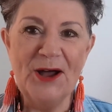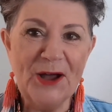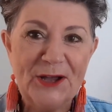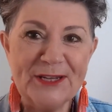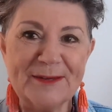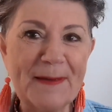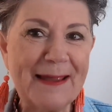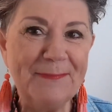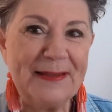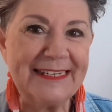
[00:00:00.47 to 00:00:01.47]
Who's
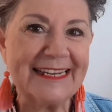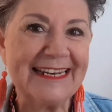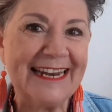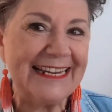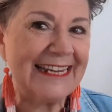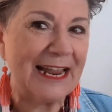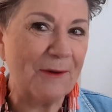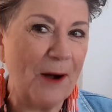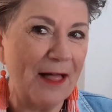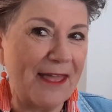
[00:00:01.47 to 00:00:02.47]
been busy
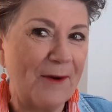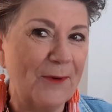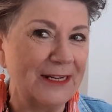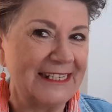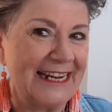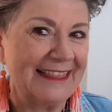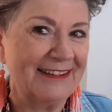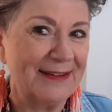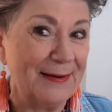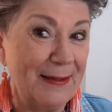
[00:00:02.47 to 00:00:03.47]
knitting while they're watching
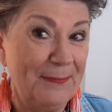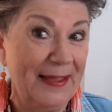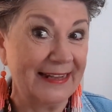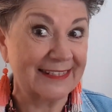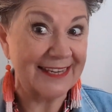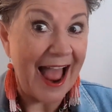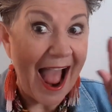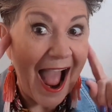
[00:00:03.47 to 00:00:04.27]
the Olympics?